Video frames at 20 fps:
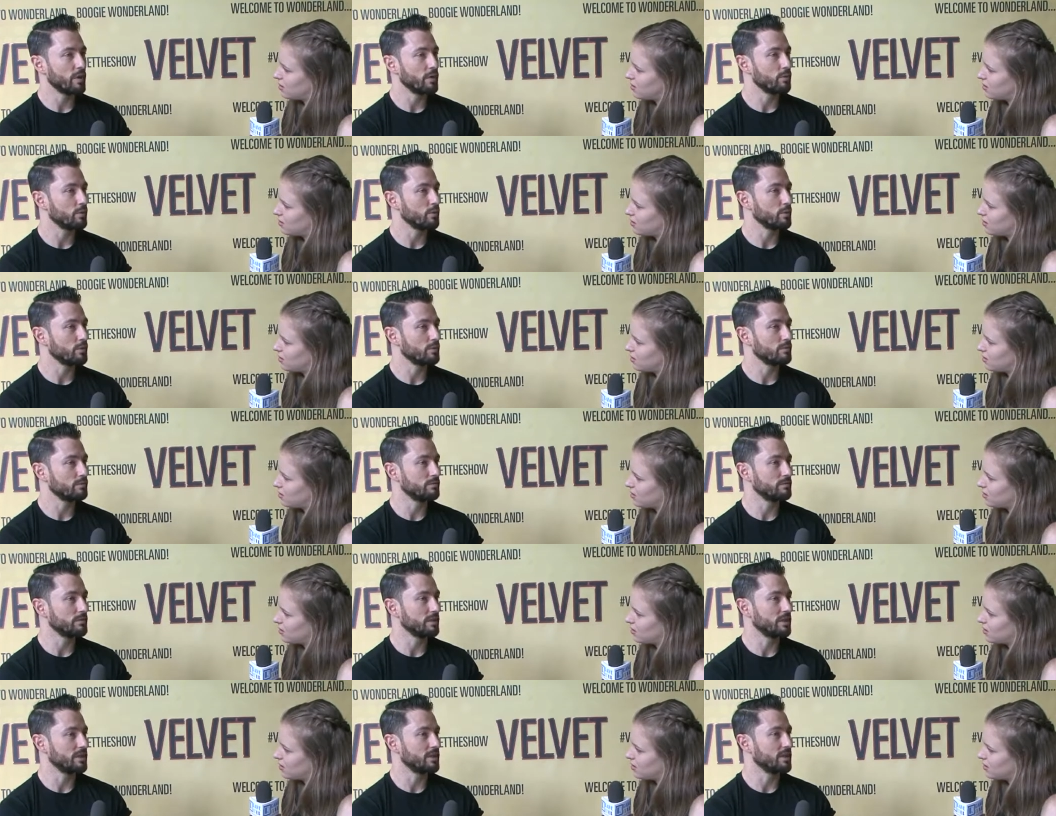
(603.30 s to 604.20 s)
Speaker 1: people
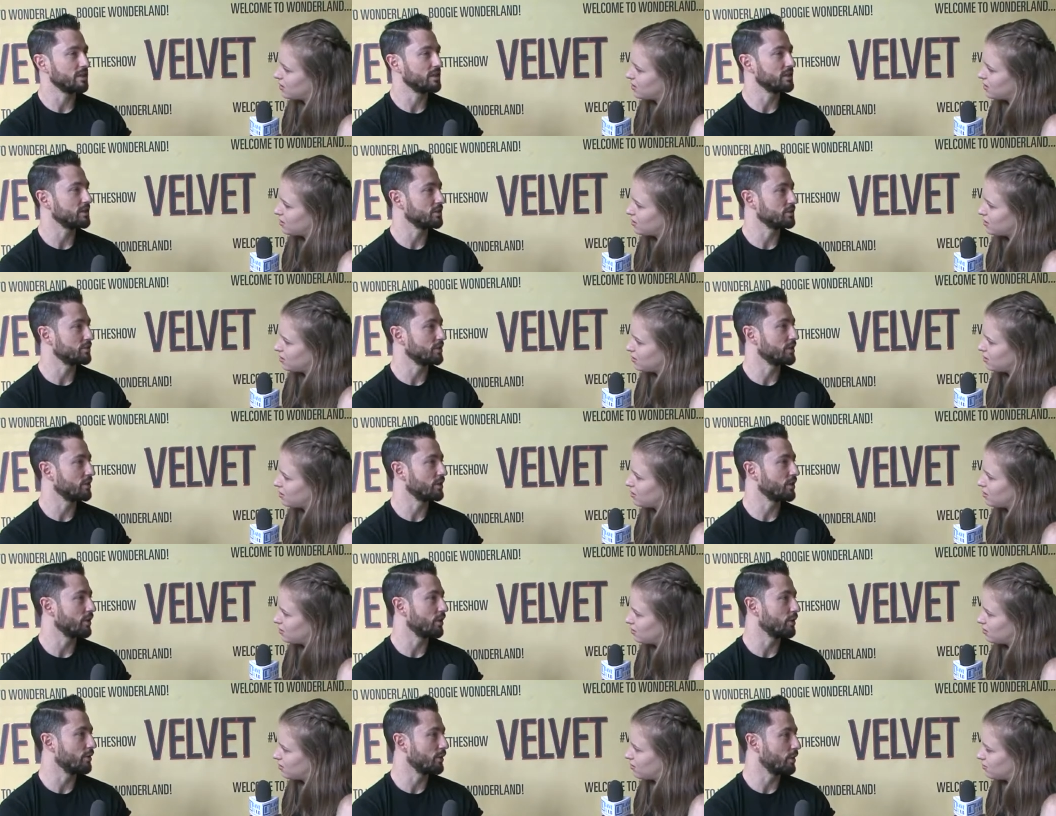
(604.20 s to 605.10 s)
in the industry
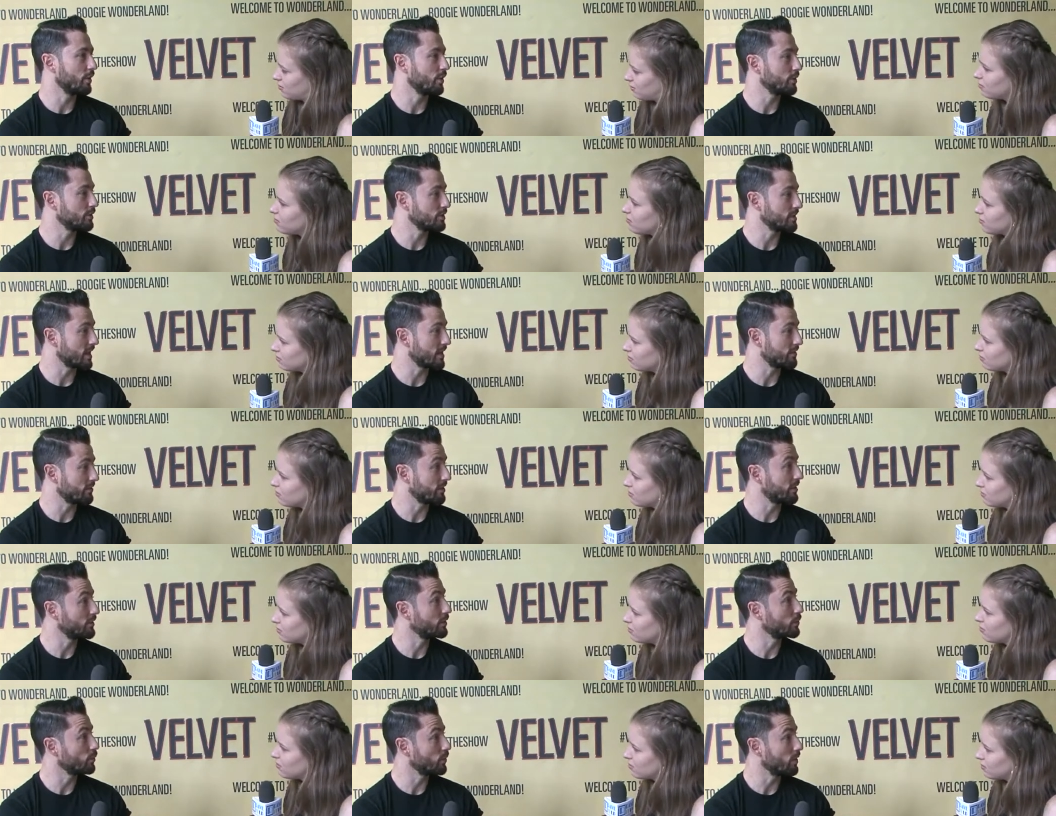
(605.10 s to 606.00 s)
know who's
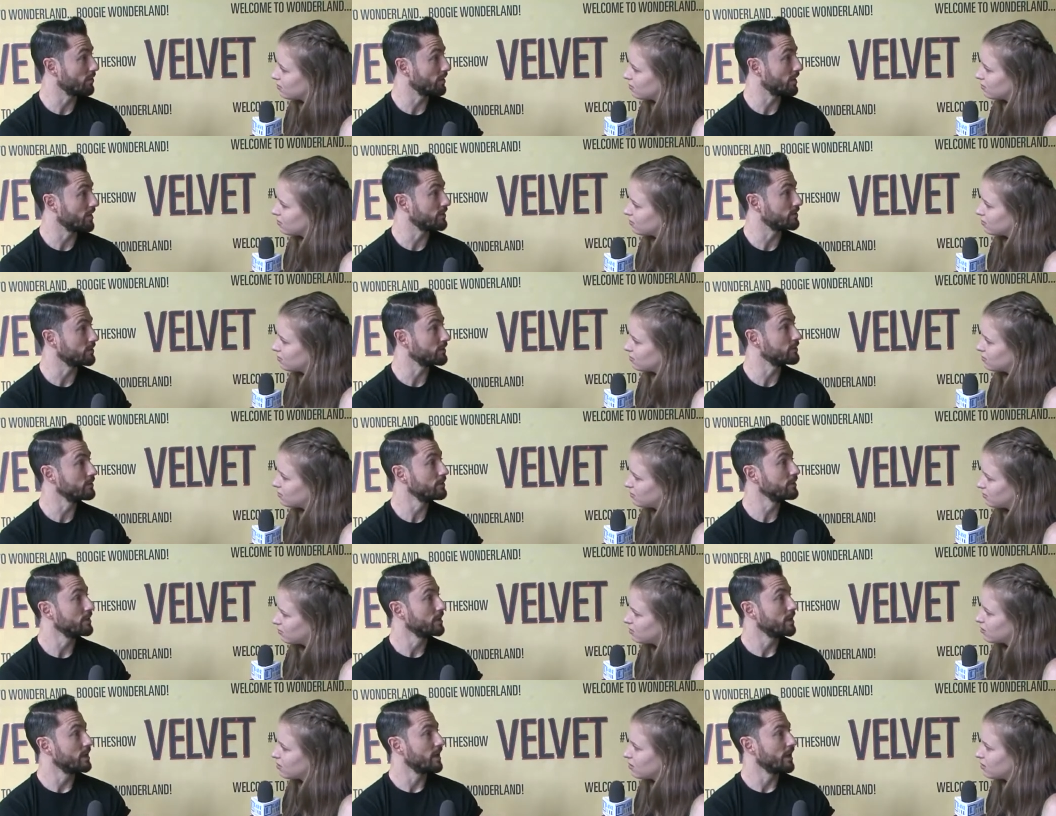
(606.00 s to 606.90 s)
out there and what they
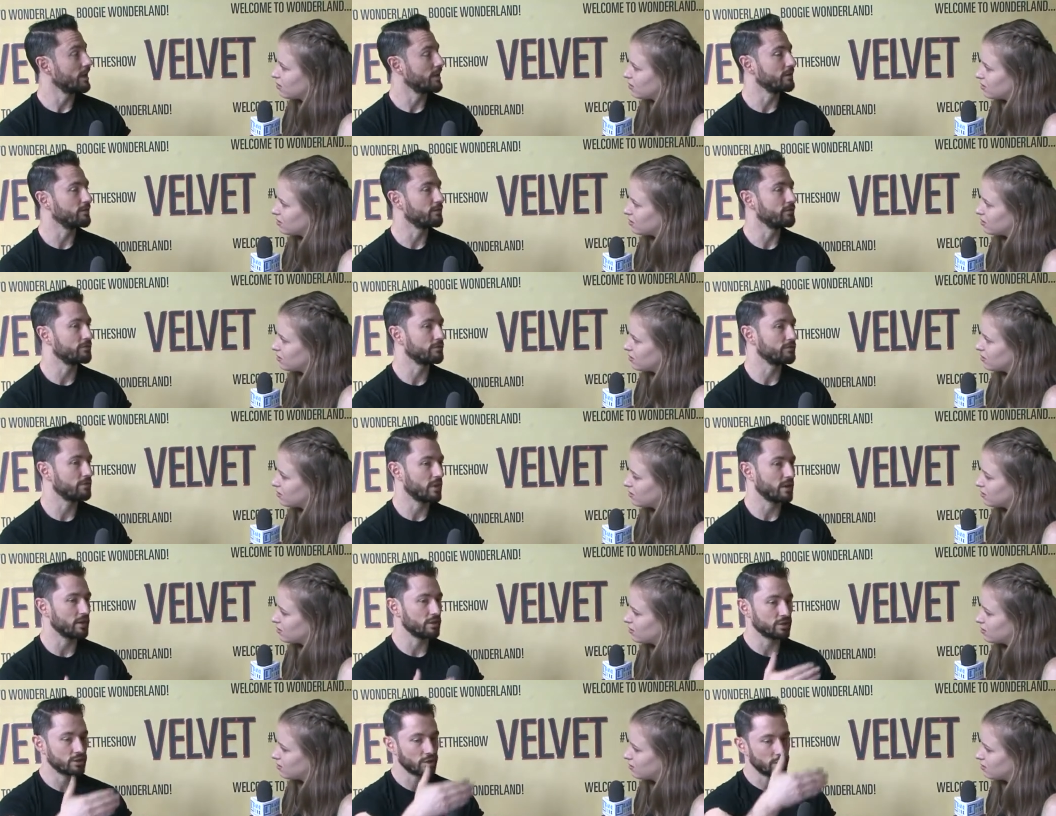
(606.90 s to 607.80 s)
do, and if
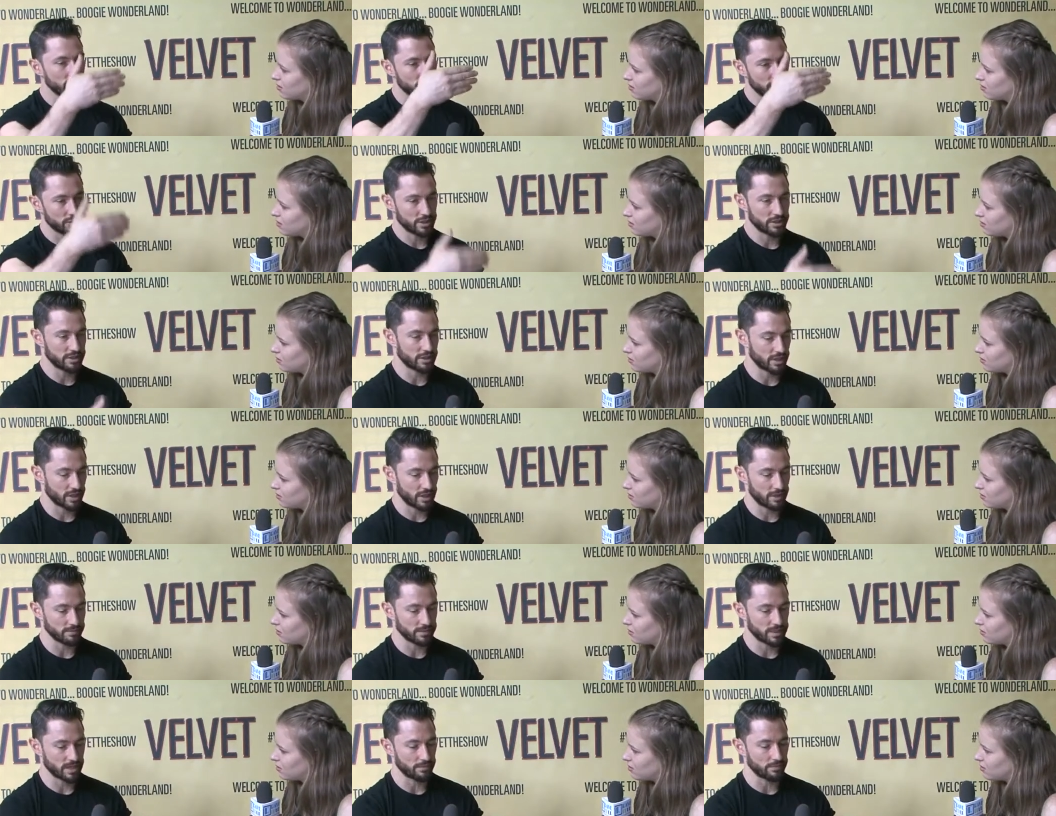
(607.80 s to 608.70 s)
a show structure
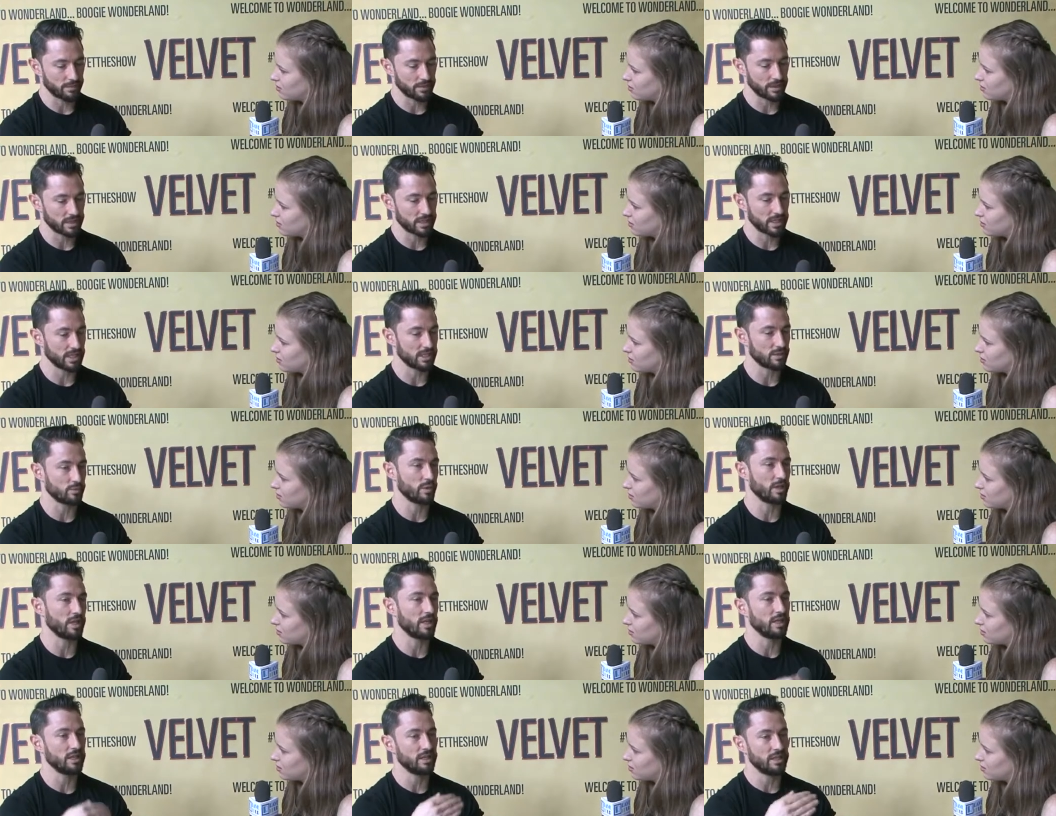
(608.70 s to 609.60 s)
comes up that says
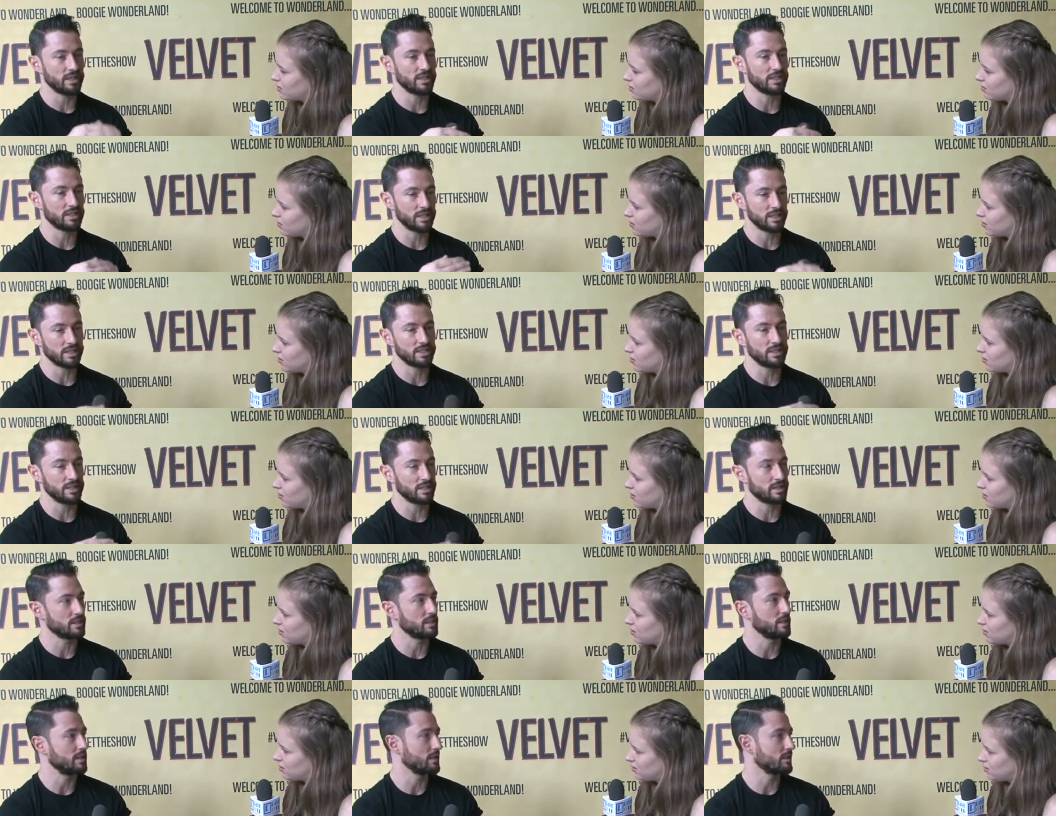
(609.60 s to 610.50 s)
we need this, this,
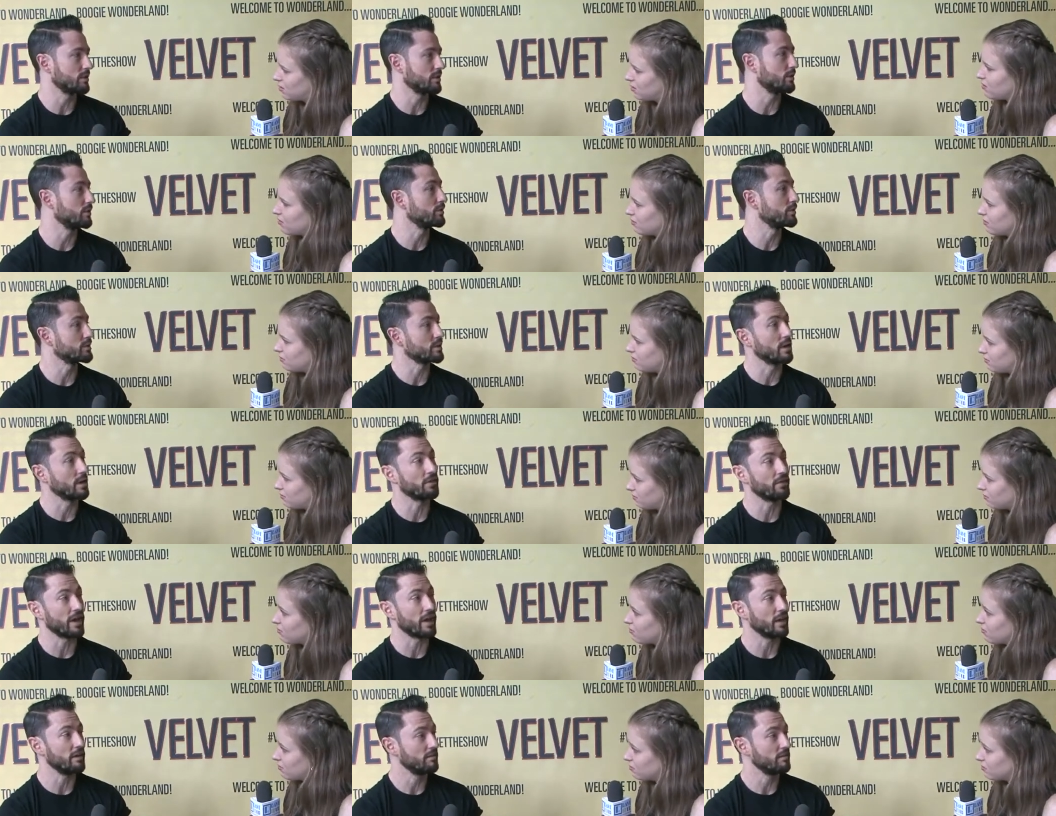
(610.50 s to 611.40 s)
this and this and who's
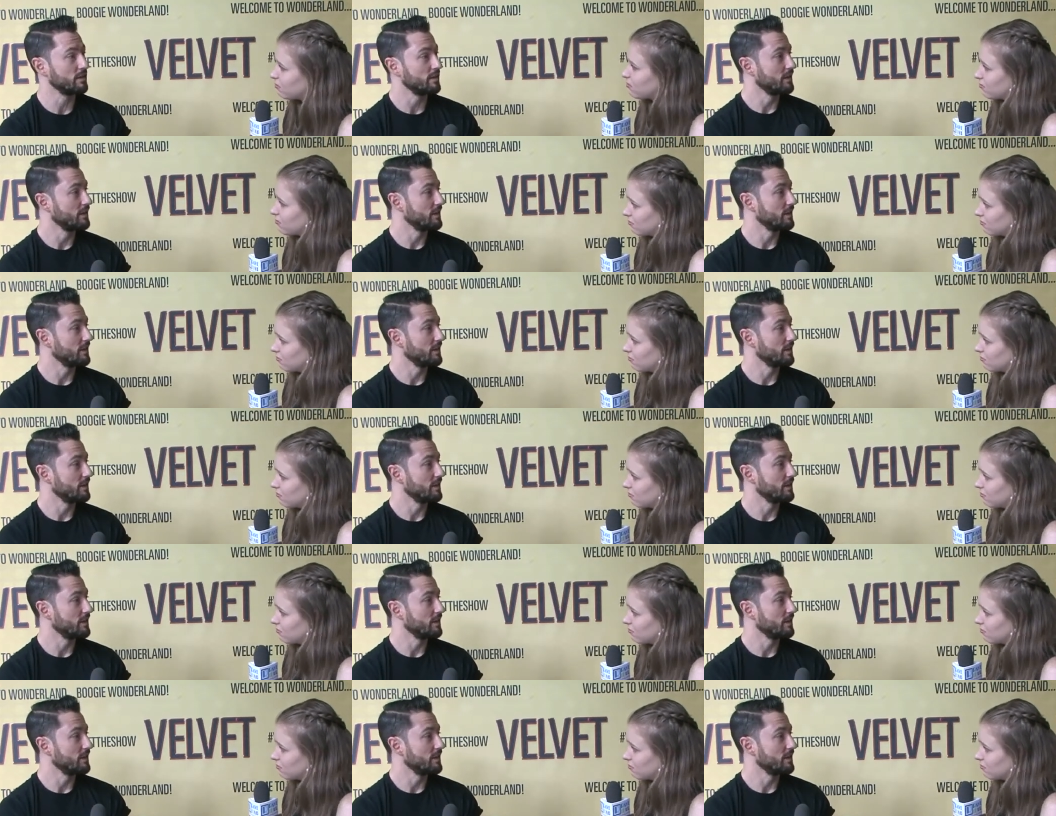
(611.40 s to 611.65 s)
got that,